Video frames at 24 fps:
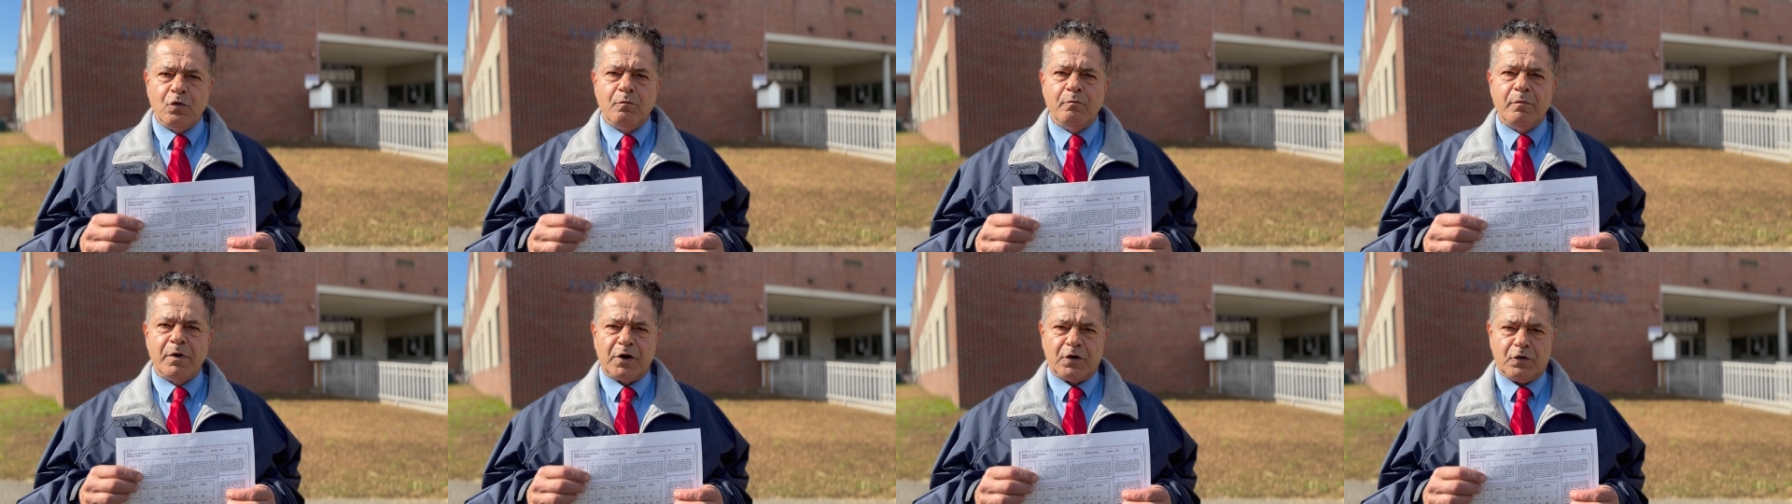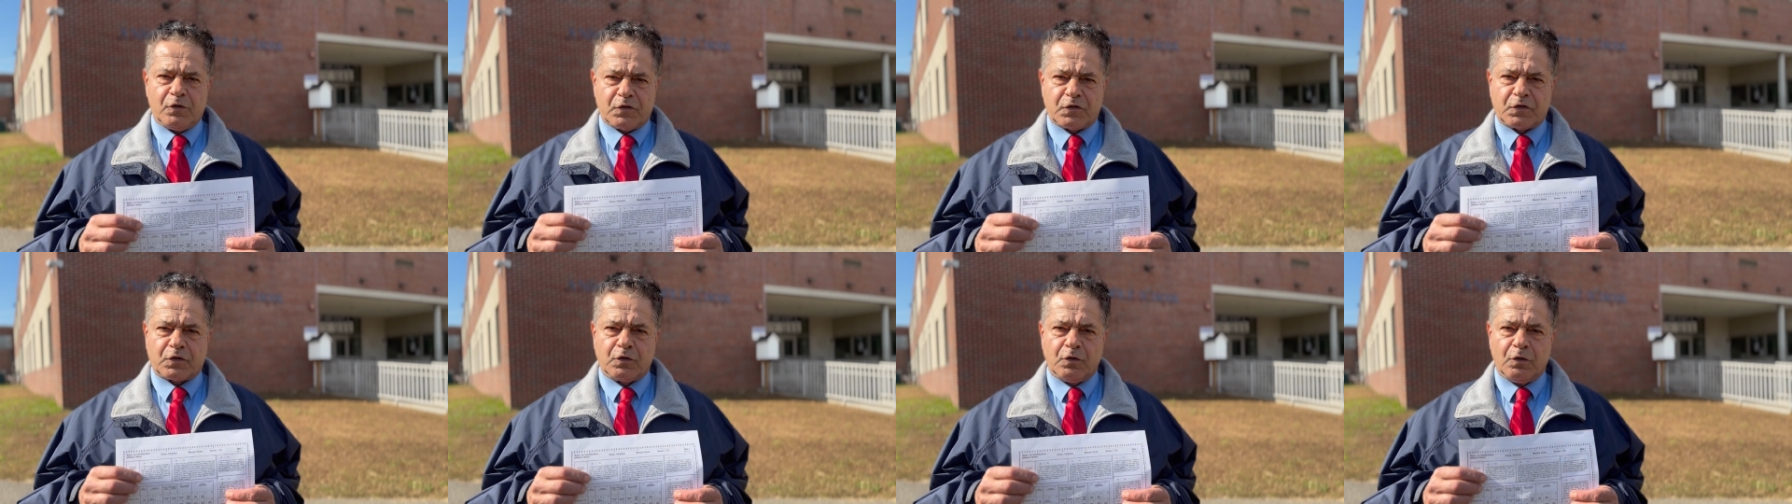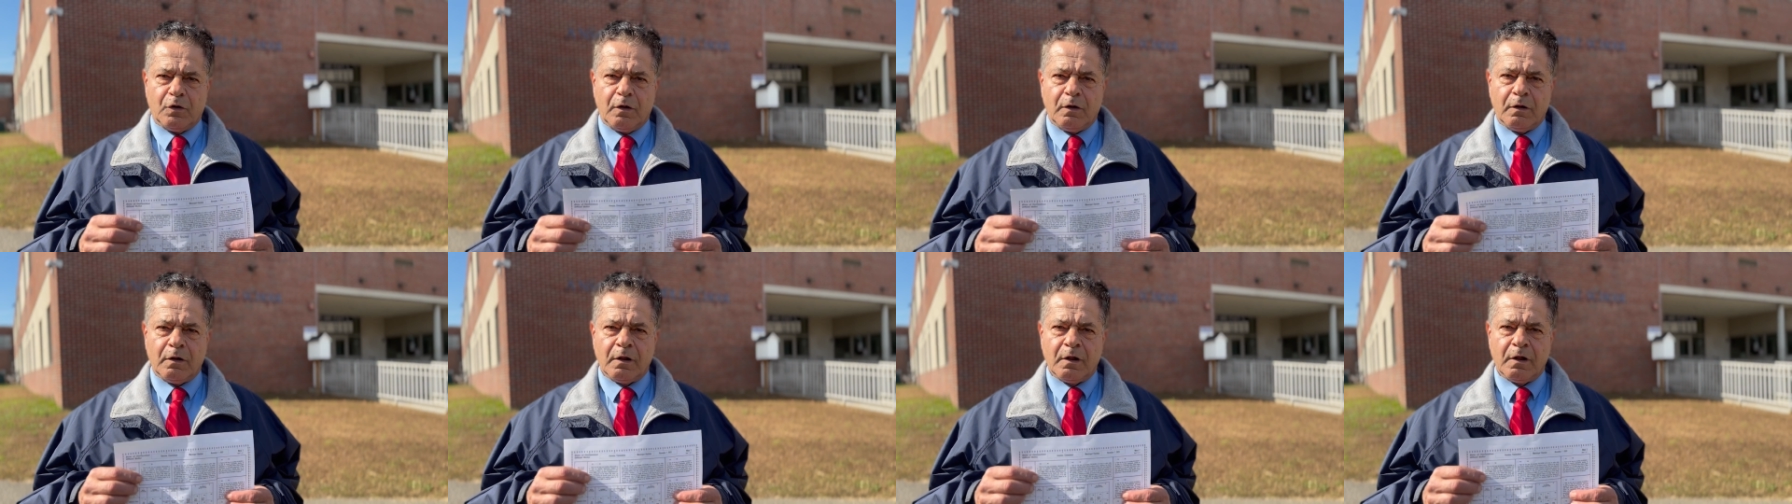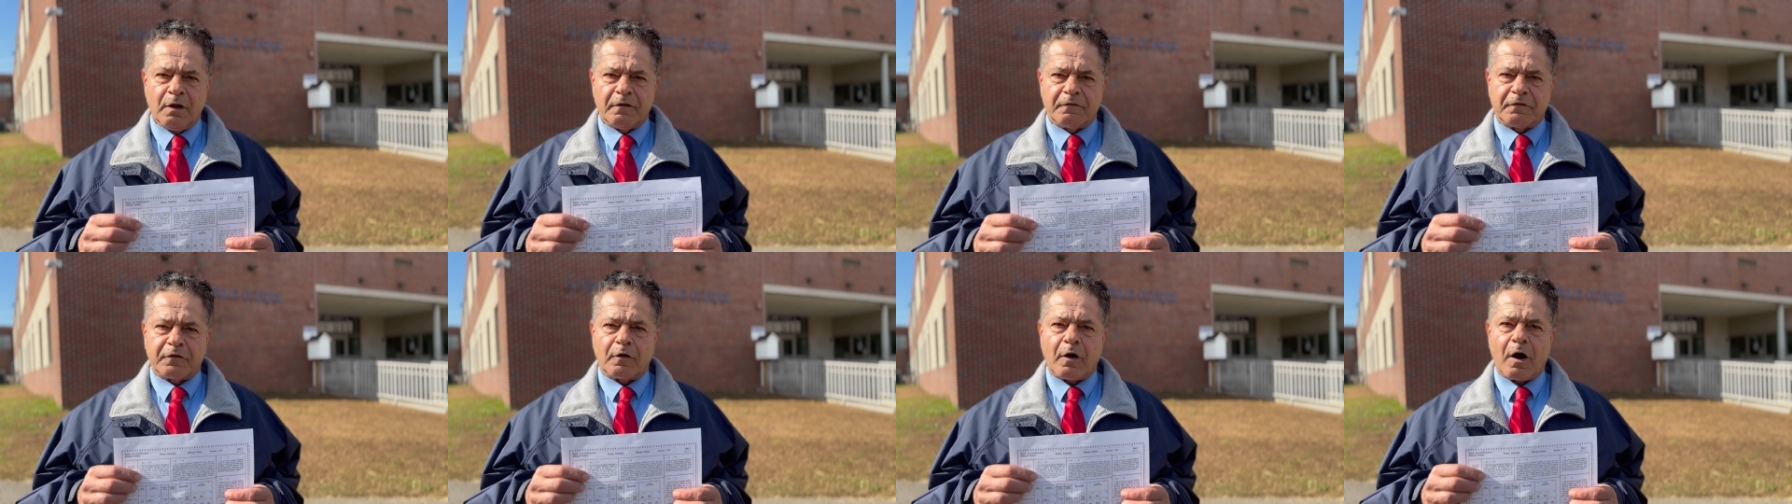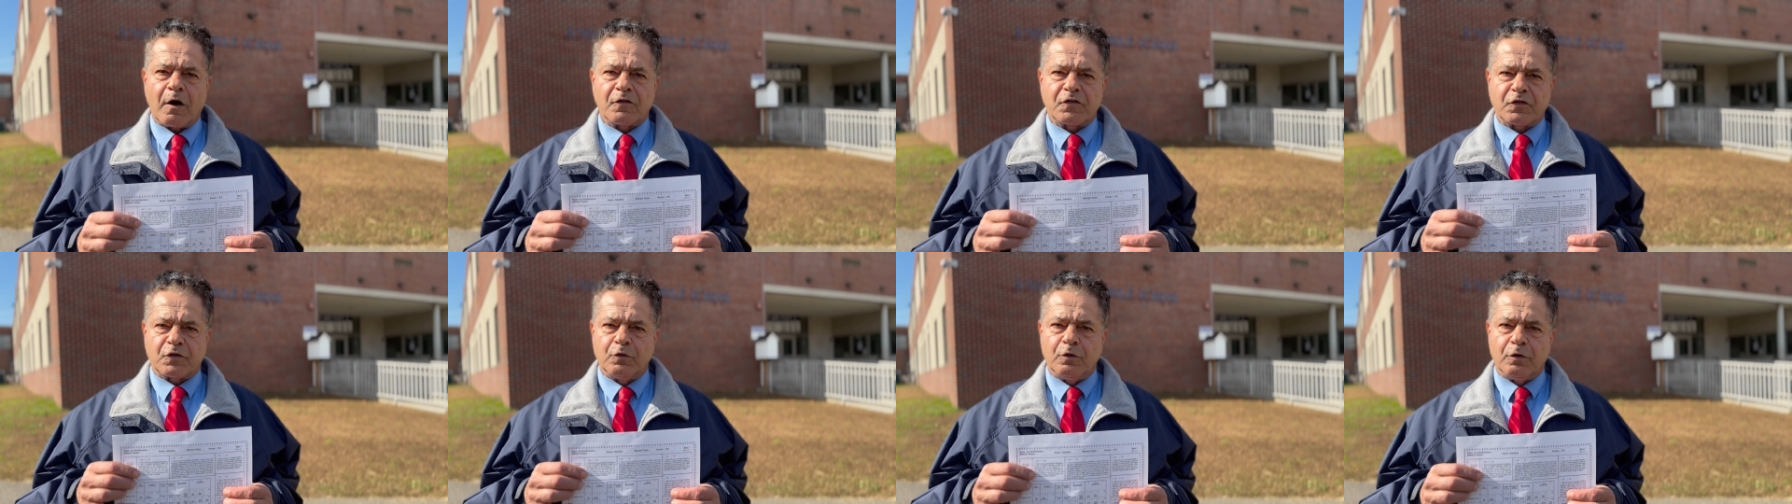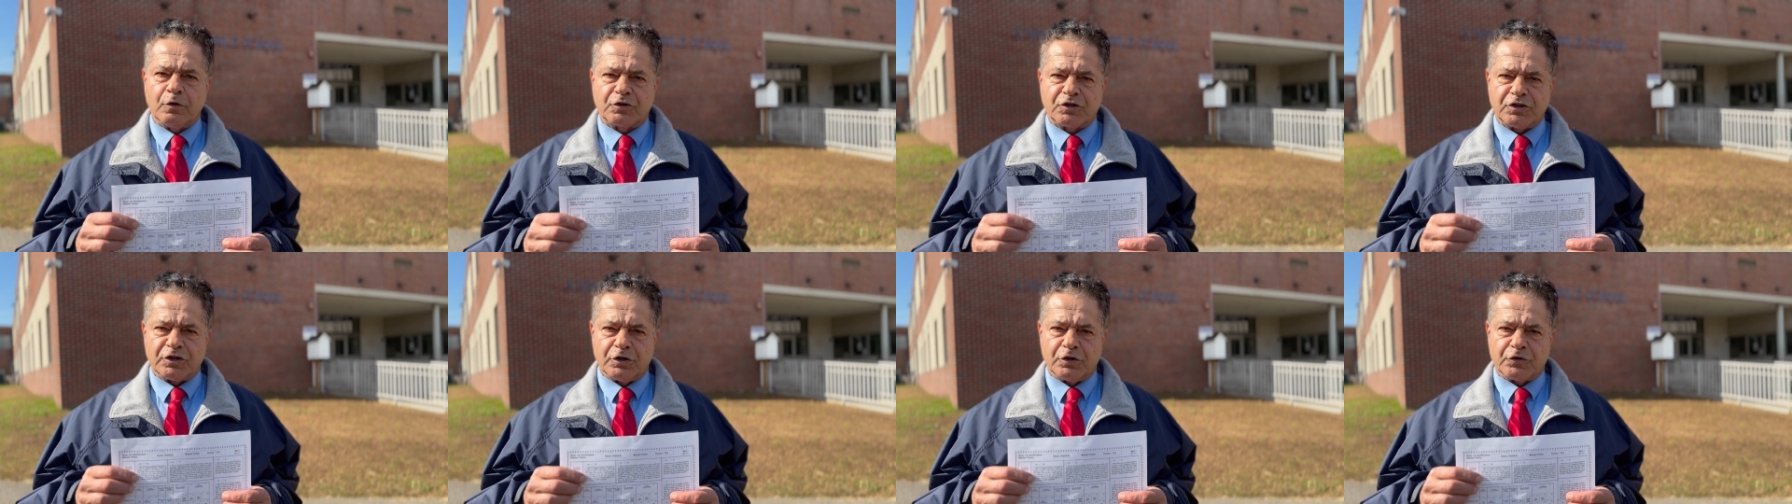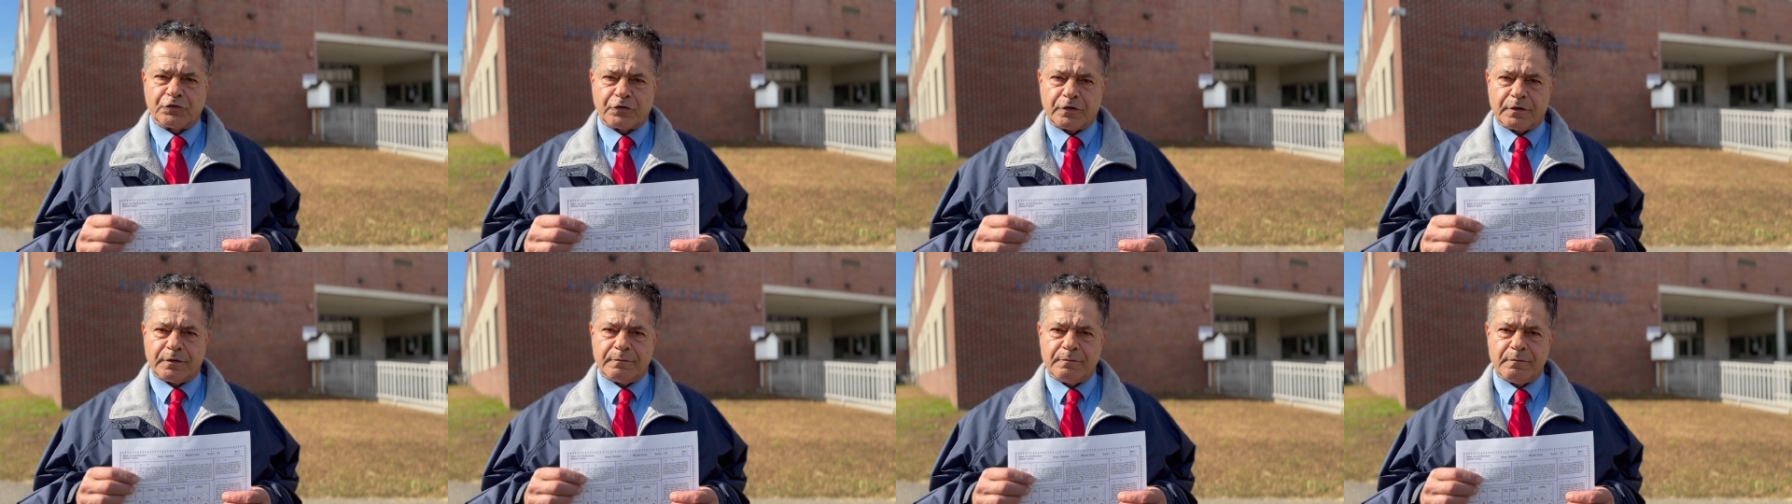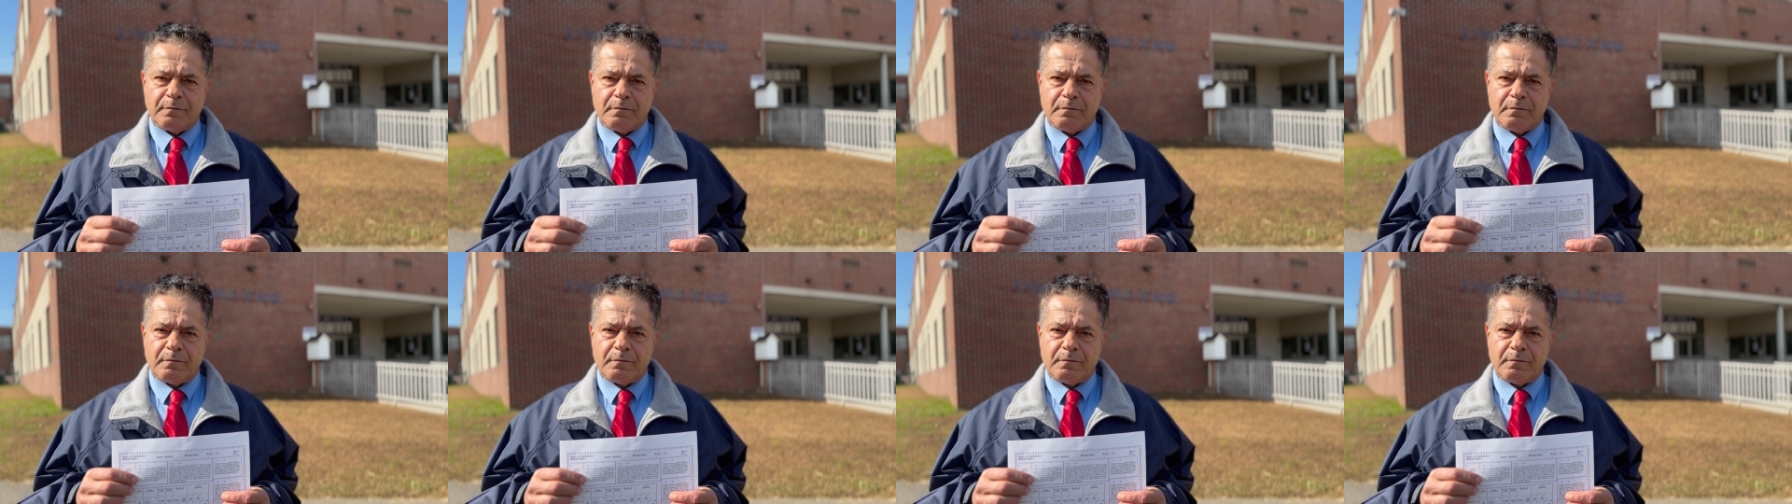middle school for our school children.